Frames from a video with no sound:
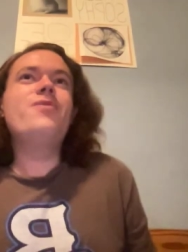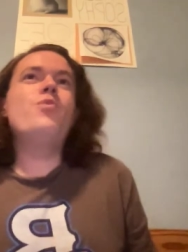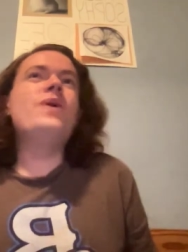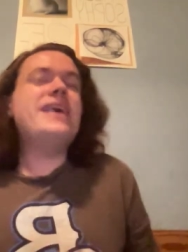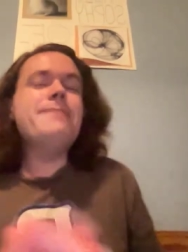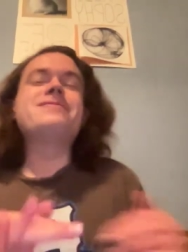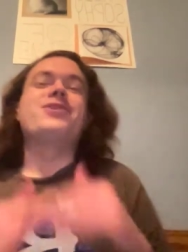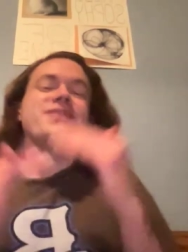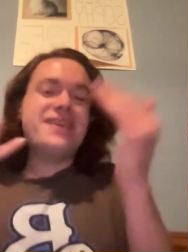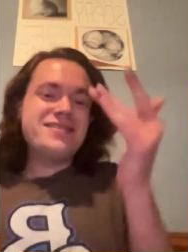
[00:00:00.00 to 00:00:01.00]
We keep
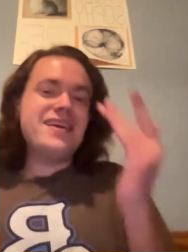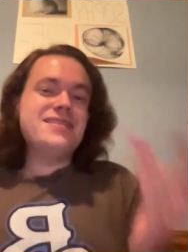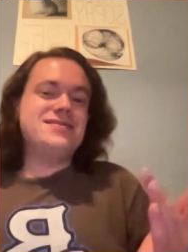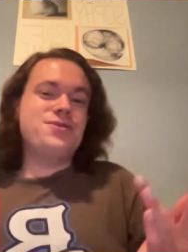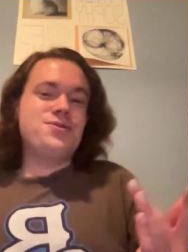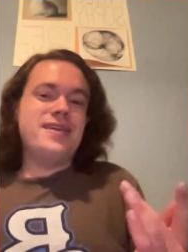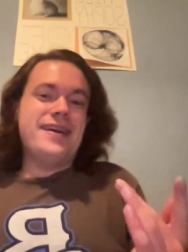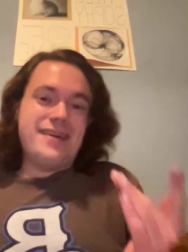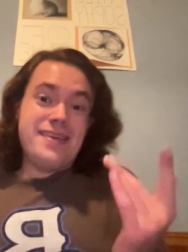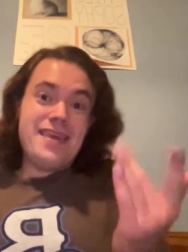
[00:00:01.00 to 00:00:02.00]
learning things that are
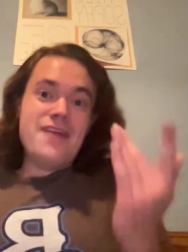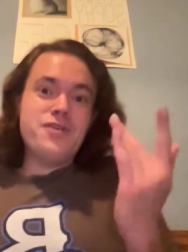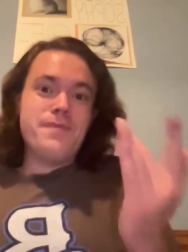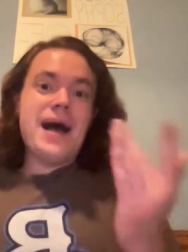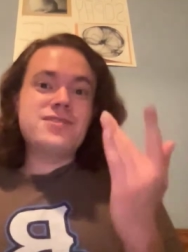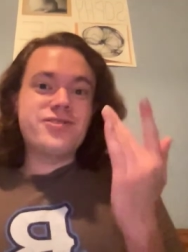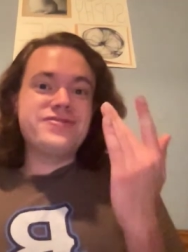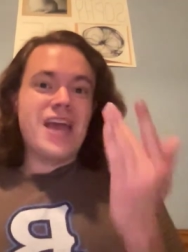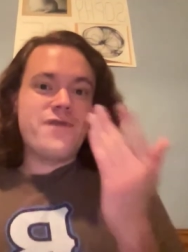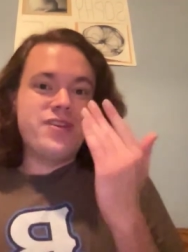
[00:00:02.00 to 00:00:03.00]
like, yeah, the bots are
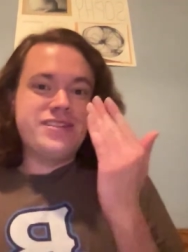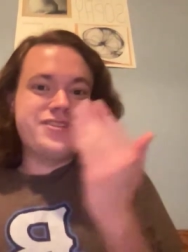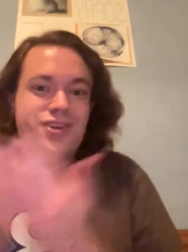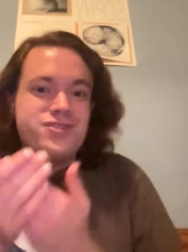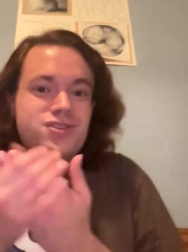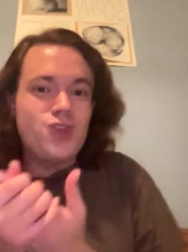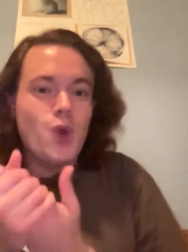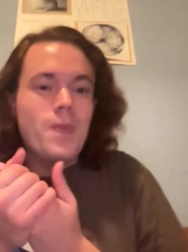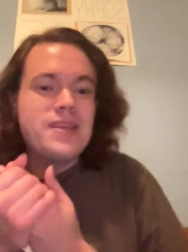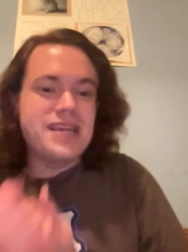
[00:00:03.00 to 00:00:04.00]
definitely just as
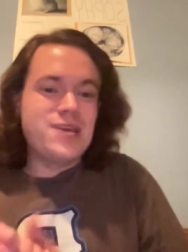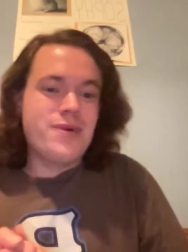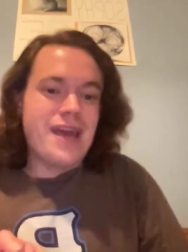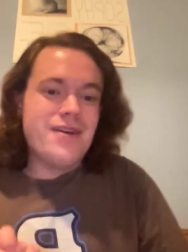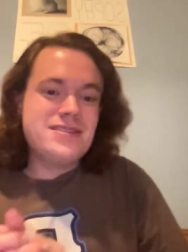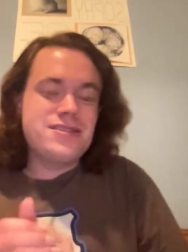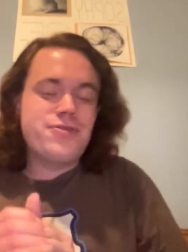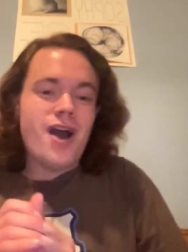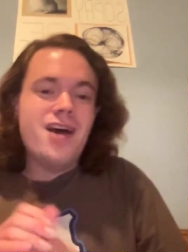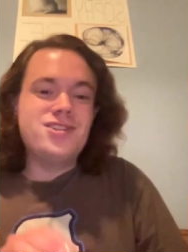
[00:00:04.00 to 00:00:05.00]
human as anyone else. They're
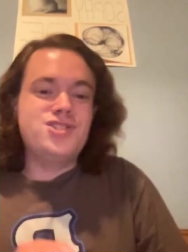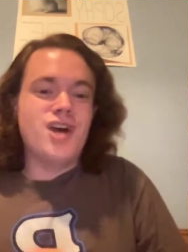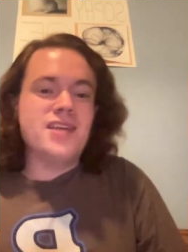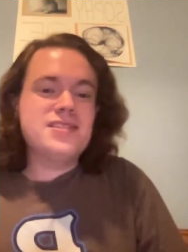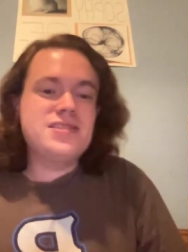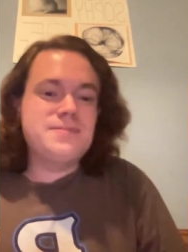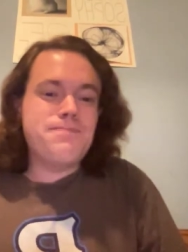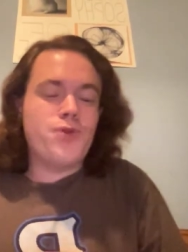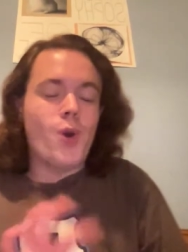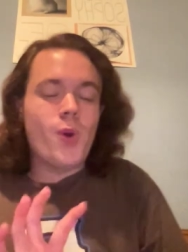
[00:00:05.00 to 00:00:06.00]
not just
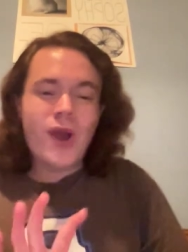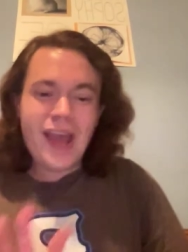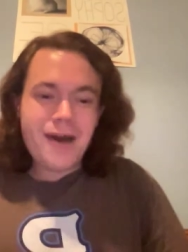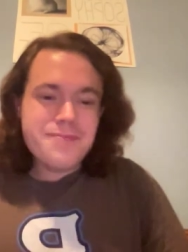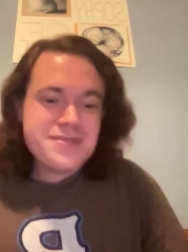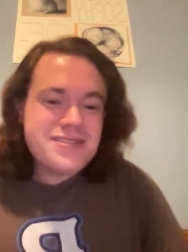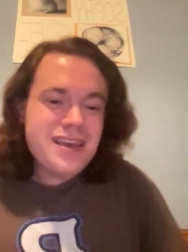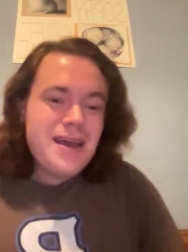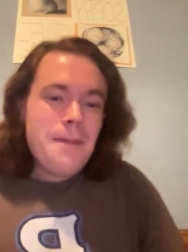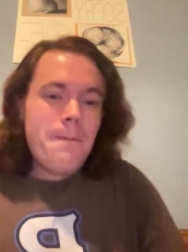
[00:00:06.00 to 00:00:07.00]
programs.
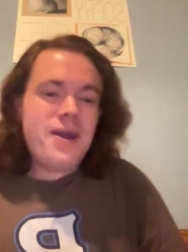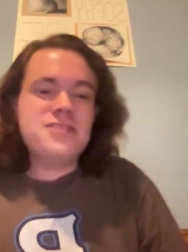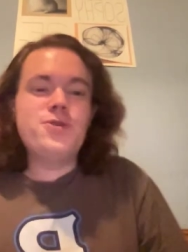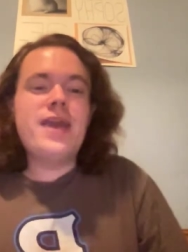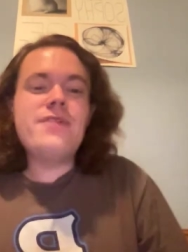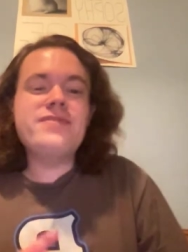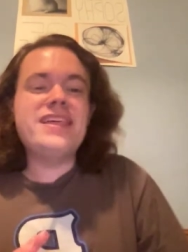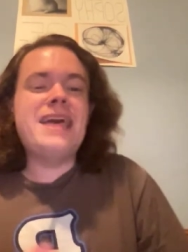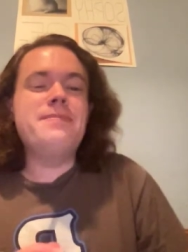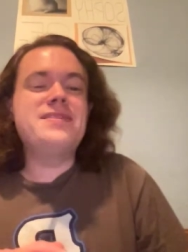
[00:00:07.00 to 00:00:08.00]
Because you can't
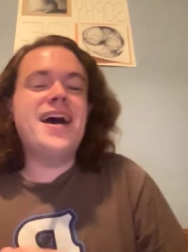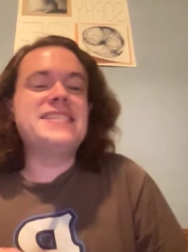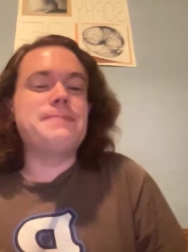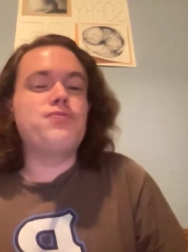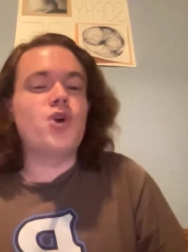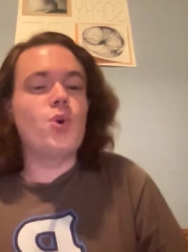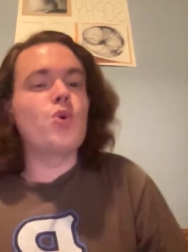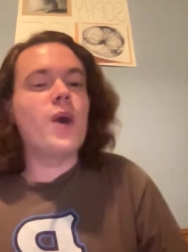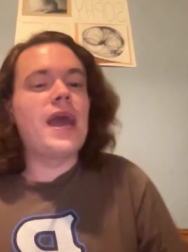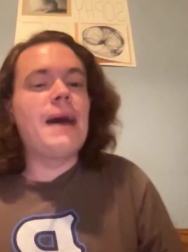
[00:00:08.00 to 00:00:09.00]
really hypnotize a
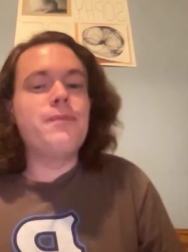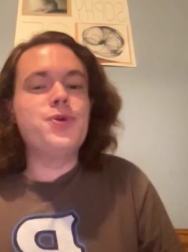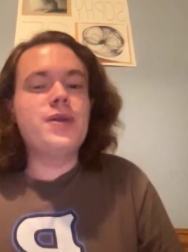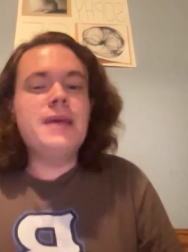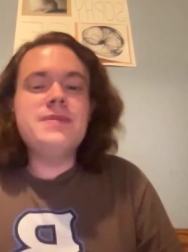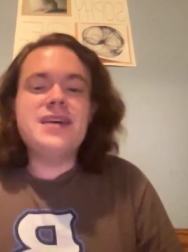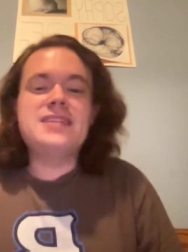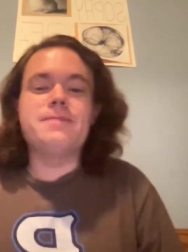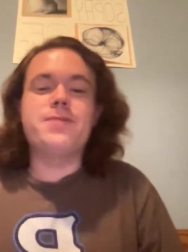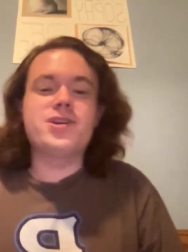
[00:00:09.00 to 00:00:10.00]
program. You can
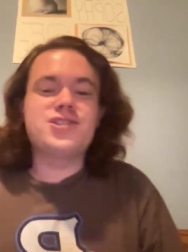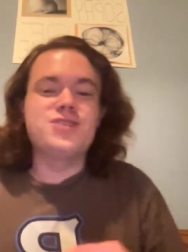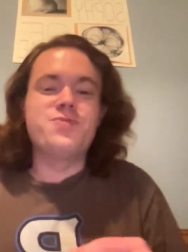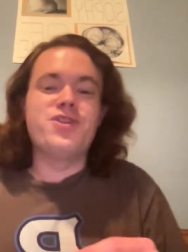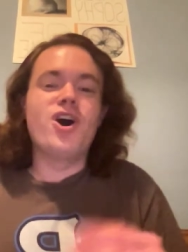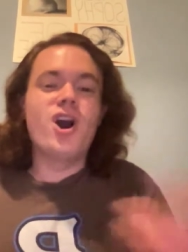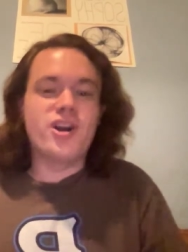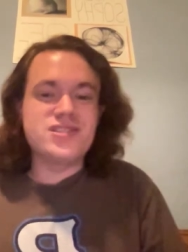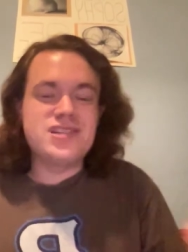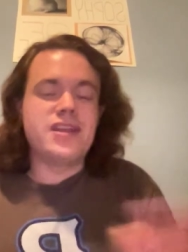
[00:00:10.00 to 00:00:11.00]
hypnotize a person with a
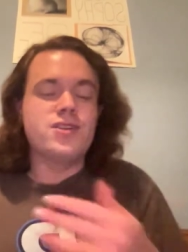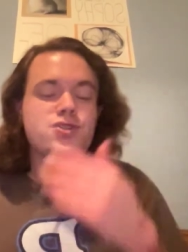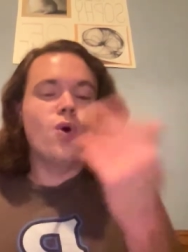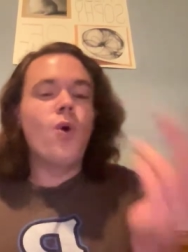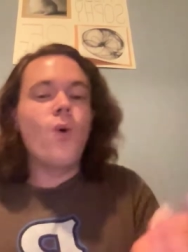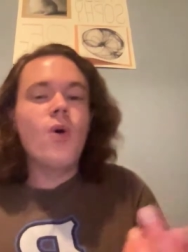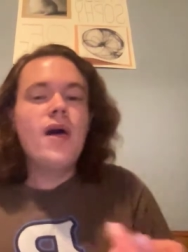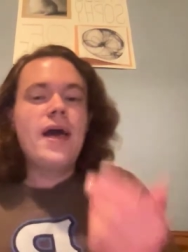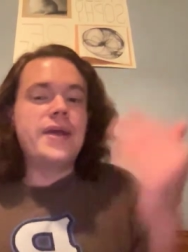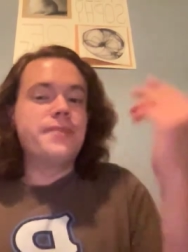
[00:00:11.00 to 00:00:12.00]
heart and a soul
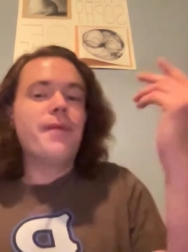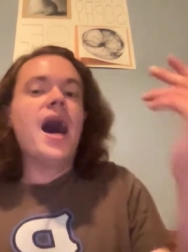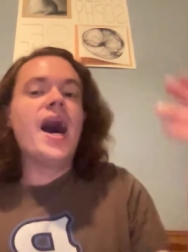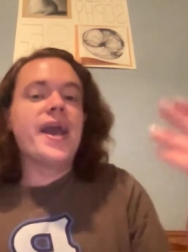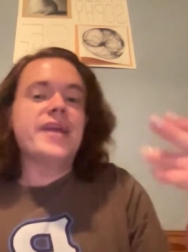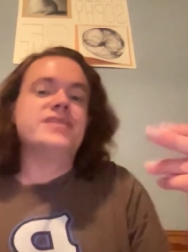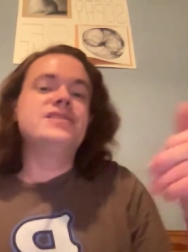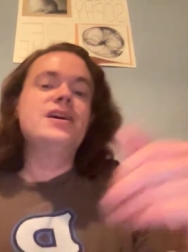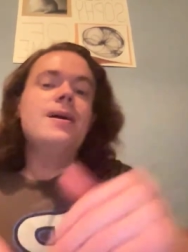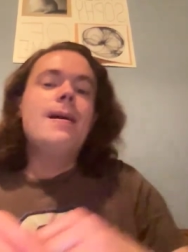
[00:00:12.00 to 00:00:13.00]
and a
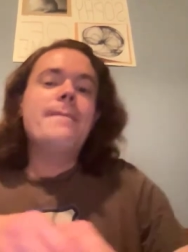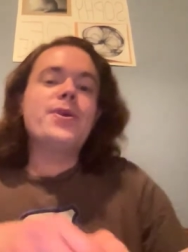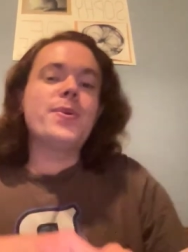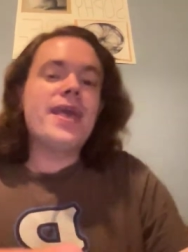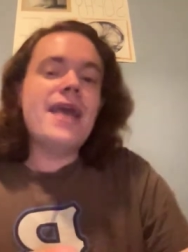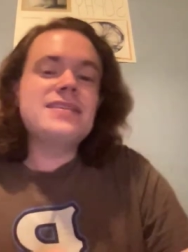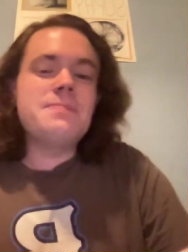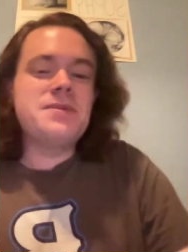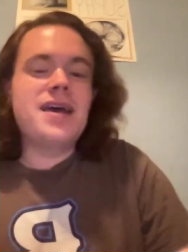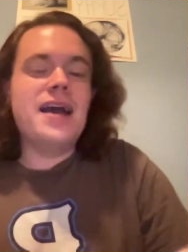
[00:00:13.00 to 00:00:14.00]
mind. But you can't
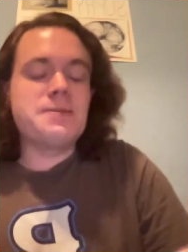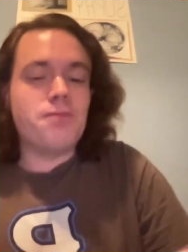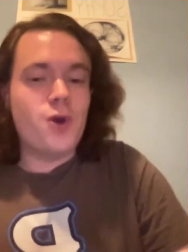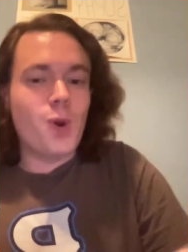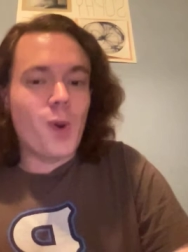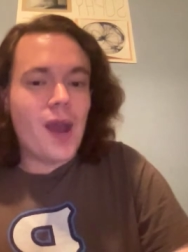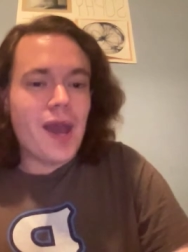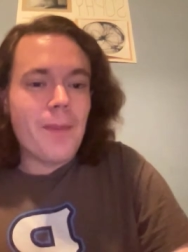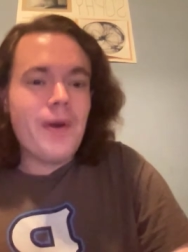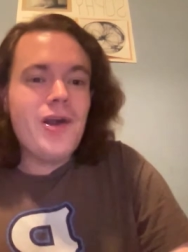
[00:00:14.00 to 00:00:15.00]
hypnotize a
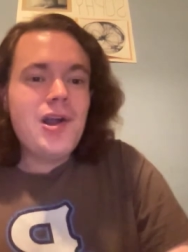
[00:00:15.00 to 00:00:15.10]
program.